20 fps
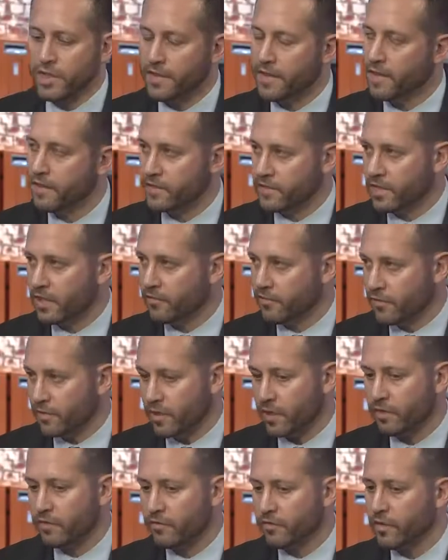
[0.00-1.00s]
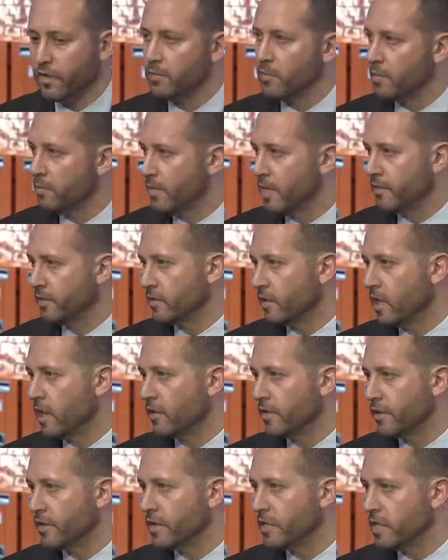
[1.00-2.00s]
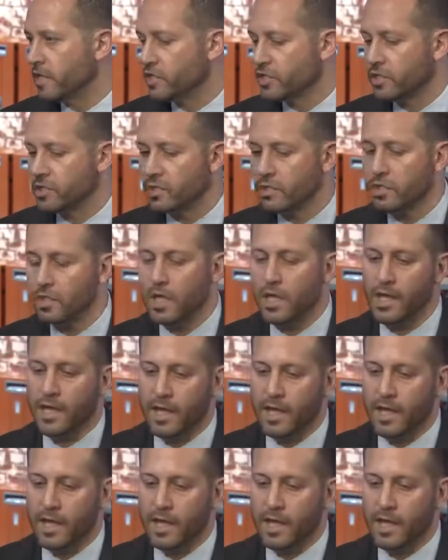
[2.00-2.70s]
that they're suffering from a mental health condition,